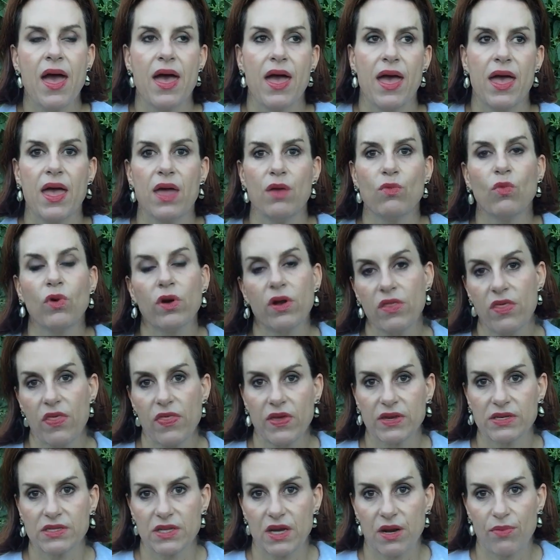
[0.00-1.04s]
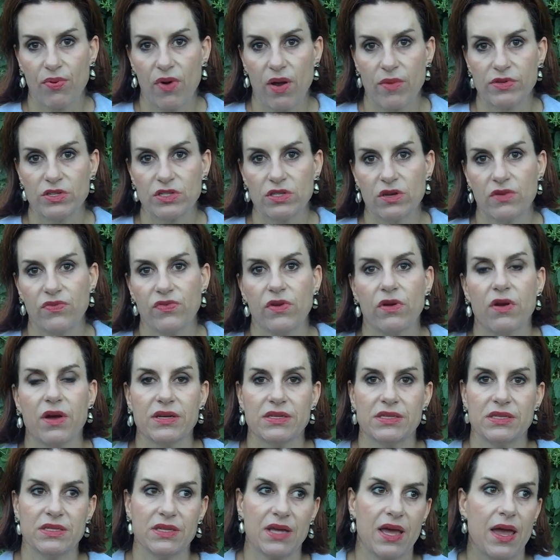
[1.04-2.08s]
And one of the things that I promised you, if you guys
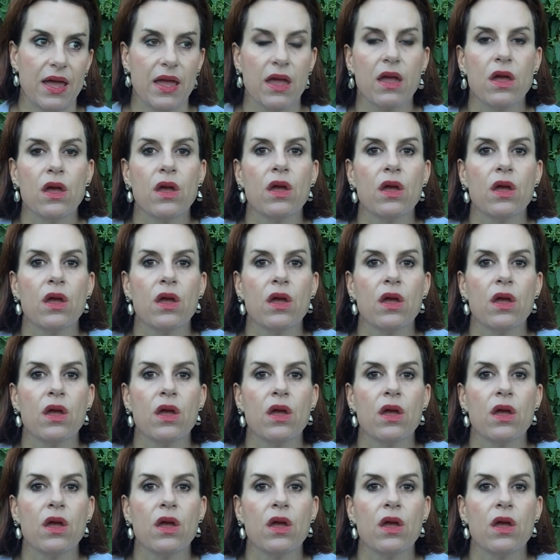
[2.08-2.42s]
stay,